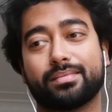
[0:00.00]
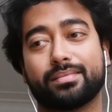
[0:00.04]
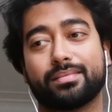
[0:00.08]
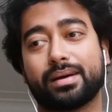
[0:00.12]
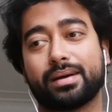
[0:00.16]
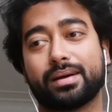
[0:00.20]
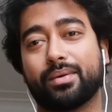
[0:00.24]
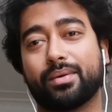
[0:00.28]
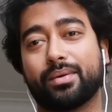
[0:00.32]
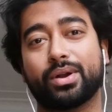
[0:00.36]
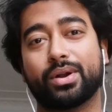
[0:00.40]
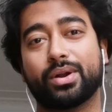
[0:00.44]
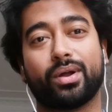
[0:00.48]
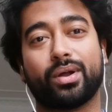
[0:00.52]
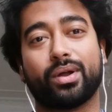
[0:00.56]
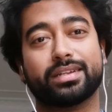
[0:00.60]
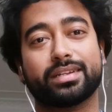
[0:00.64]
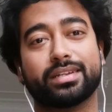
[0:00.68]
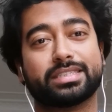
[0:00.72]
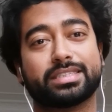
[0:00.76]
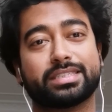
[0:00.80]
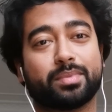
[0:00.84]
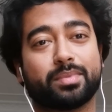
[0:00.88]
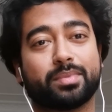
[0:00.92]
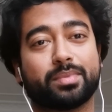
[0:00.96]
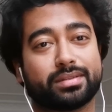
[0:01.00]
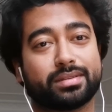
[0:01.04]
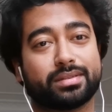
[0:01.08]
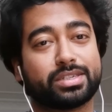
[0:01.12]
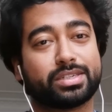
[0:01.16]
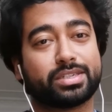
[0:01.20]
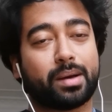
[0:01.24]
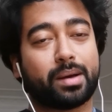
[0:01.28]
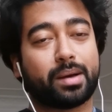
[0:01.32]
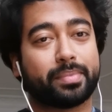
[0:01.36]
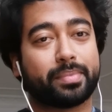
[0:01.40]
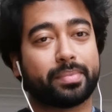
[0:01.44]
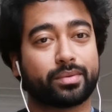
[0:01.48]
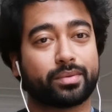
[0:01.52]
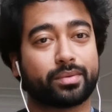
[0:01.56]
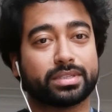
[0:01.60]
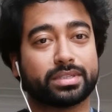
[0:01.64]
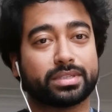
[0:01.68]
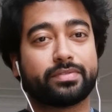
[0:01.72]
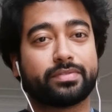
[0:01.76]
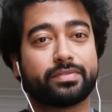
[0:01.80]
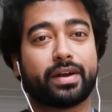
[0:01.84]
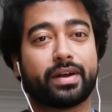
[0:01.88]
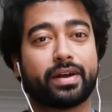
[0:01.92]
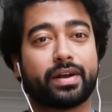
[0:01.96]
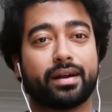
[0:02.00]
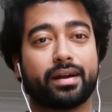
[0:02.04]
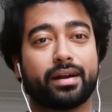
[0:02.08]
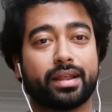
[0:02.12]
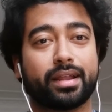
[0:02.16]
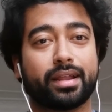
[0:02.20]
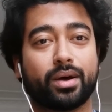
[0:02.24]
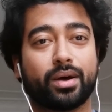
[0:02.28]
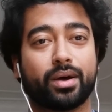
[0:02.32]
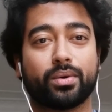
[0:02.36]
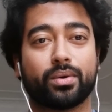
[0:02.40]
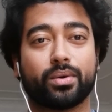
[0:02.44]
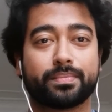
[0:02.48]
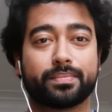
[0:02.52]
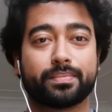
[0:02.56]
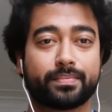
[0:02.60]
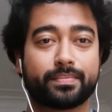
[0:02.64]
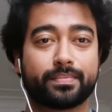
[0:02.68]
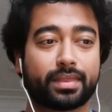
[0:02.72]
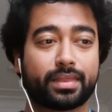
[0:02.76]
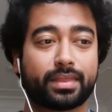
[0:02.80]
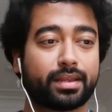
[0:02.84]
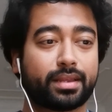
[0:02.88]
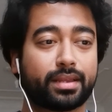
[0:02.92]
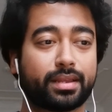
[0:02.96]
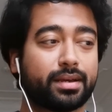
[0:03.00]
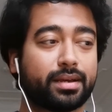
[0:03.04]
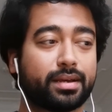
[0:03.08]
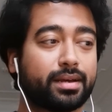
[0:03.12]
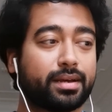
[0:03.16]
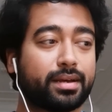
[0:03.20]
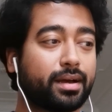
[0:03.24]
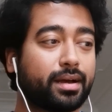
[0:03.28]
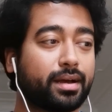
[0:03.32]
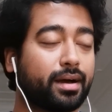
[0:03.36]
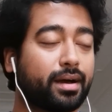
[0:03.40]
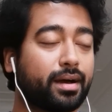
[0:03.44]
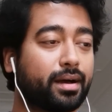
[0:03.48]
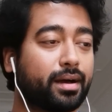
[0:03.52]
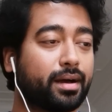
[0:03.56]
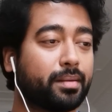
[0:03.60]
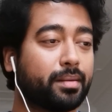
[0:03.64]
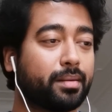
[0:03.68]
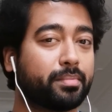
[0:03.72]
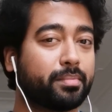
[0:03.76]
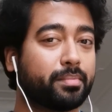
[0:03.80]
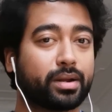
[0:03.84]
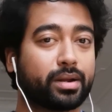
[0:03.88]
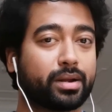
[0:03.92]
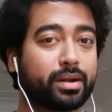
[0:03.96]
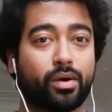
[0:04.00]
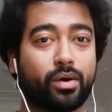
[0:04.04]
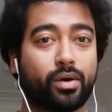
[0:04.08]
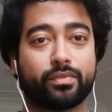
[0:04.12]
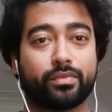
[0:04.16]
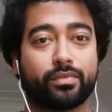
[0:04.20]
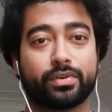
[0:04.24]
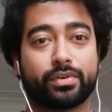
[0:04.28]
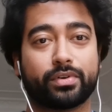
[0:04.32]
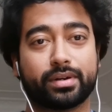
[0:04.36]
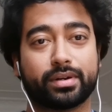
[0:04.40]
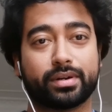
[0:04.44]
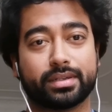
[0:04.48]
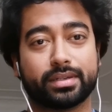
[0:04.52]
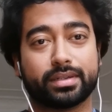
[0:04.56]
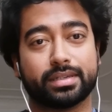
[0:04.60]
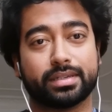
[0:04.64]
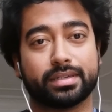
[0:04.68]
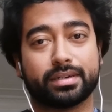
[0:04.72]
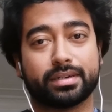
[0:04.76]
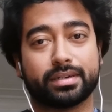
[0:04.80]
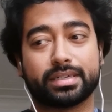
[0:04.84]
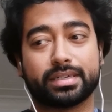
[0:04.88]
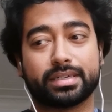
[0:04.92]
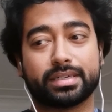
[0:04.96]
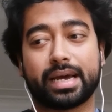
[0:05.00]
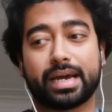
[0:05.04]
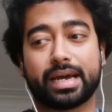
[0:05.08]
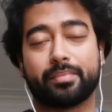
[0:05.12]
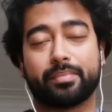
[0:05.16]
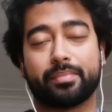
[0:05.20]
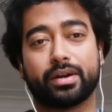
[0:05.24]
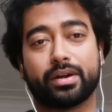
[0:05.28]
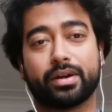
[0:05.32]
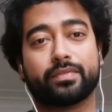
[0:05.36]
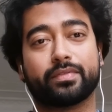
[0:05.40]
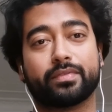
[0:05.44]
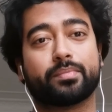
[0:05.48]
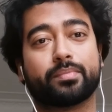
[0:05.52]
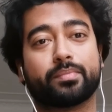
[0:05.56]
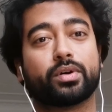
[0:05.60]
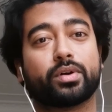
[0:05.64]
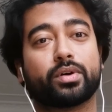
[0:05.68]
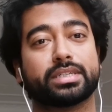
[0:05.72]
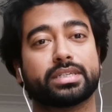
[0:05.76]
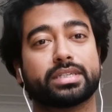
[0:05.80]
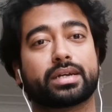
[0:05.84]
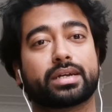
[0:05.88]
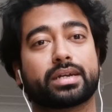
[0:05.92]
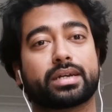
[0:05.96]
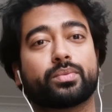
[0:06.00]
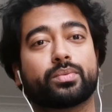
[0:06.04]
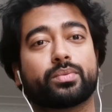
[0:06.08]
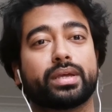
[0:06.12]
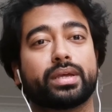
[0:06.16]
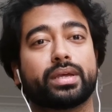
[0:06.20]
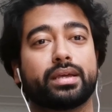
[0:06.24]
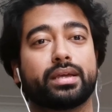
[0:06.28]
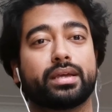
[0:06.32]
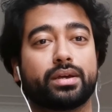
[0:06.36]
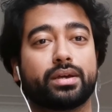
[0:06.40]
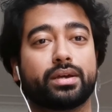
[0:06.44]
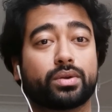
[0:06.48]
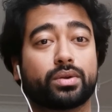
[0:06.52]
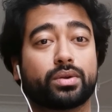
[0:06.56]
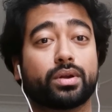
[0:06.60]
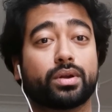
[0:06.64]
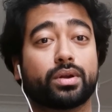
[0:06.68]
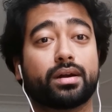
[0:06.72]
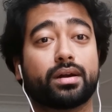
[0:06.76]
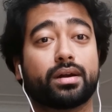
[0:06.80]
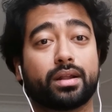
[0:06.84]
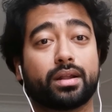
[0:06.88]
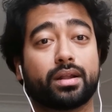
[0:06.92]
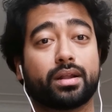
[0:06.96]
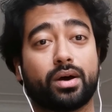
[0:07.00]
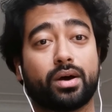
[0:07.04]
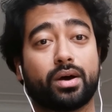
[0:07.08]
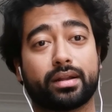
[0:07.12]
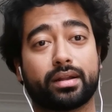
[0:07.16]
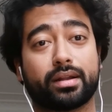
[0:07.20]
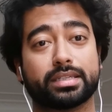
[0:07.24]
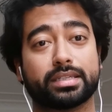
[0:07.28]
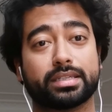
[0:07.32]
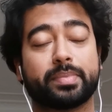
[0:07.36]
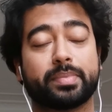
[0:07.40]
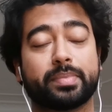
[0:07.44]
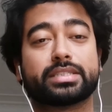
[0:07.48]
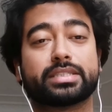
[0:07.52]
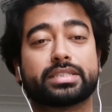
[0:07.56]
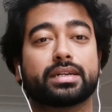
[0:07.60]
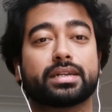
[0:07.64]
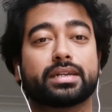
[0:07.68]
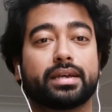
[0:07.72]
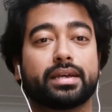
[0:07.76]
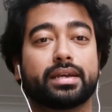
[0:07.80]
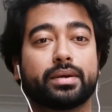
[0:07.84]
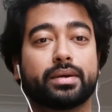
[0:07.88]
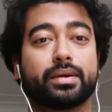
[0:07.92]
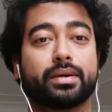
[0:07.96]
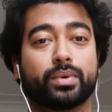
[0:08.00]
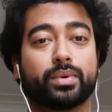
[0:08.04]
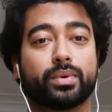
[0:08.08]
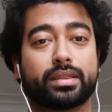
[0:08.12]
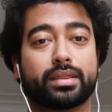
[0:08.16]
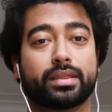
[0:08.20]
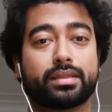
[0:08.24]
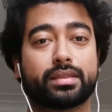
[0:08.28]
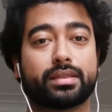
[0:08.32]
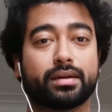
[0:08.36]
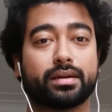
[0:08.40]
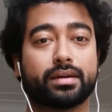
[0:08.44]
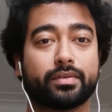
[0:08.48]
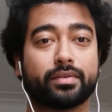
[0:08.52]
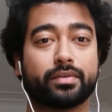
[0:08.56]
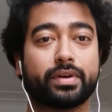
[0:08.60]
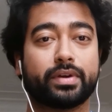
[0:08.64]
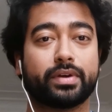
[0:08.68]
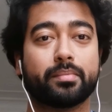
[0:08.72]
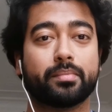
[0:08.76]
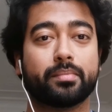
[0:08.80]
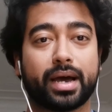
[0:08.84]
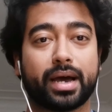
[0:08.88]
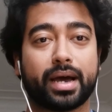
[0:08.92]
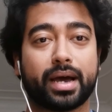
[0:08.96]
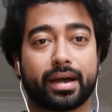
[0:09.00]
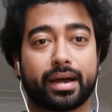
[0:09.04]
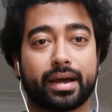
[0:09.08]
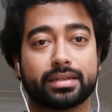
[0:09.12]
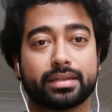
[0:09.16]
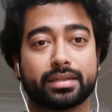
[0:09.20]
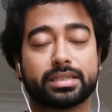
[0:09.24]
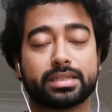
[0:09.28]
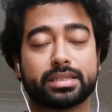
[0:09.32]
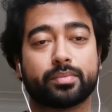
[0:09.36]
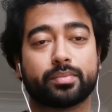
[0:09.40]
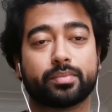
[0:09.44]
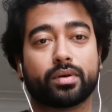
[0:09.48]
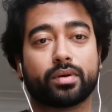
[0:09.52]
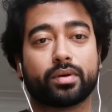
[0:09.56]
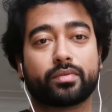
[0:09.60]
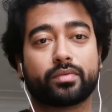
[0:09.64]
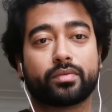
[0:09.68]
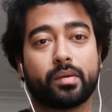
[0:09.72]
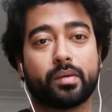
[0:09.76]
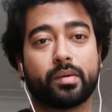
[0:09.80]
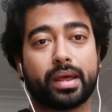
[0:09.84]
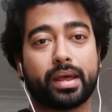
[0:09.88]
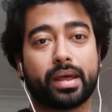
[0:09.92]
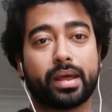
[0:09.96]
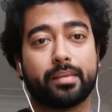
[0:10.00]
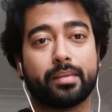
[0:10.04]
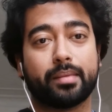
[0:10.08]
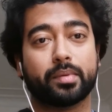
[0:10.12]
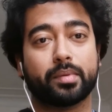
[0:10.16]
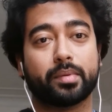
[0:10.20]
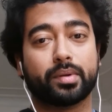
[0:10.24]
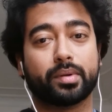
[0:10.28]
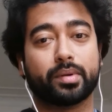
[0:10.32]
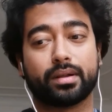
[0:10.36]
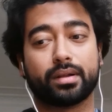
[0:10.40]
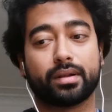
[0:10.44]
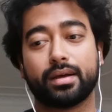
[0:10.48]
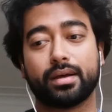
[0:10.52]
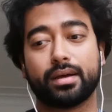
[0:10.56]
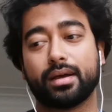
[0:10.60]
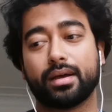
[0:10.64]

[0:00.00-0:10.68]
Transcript: knowledge about the topic was fairly low. But over the time period of the project, we got to learn a lot, especially with feedback and support from AMable.